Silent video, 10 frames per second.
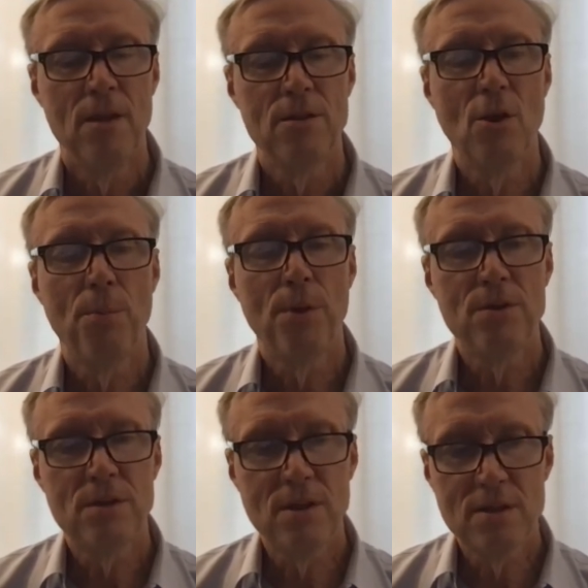So
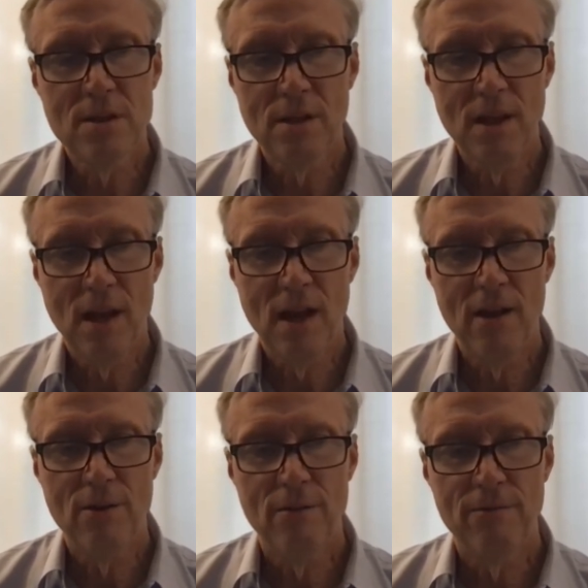persistently
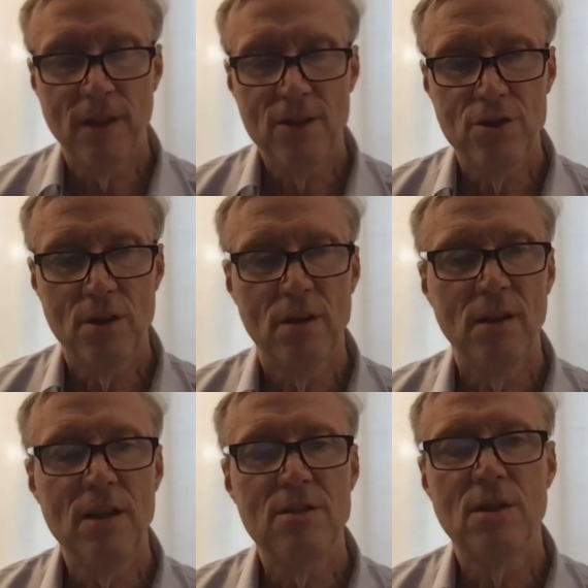higher inflation
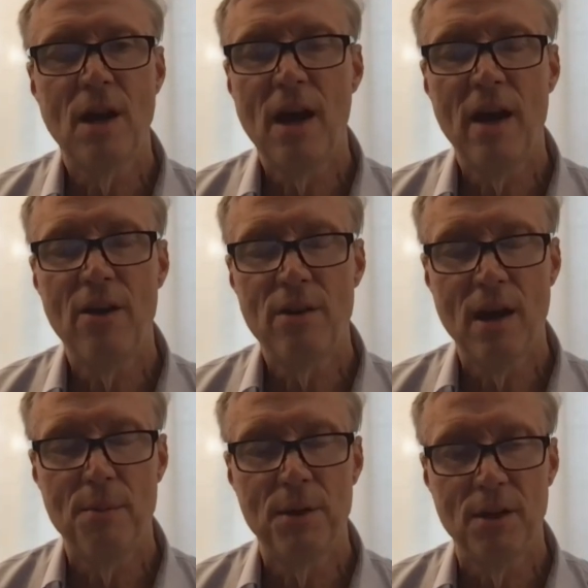leads to higher
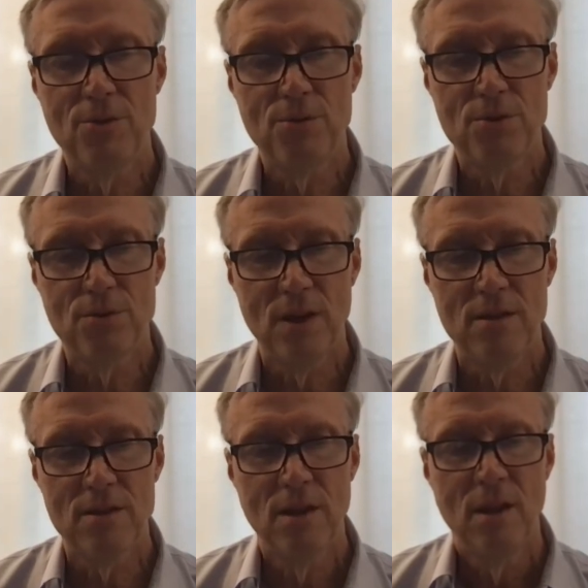nominal interest
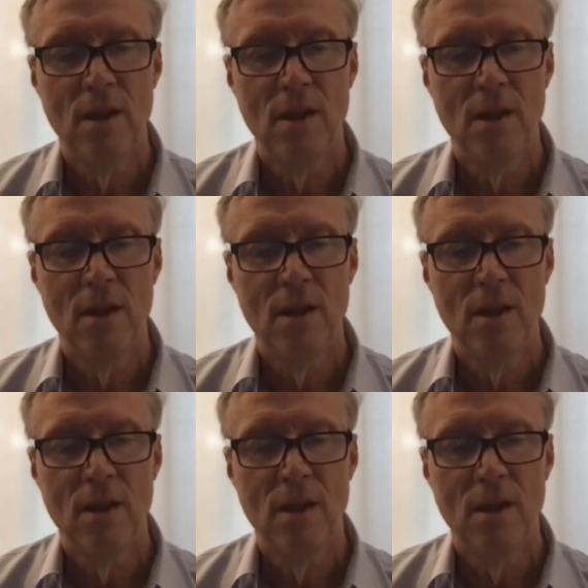rates.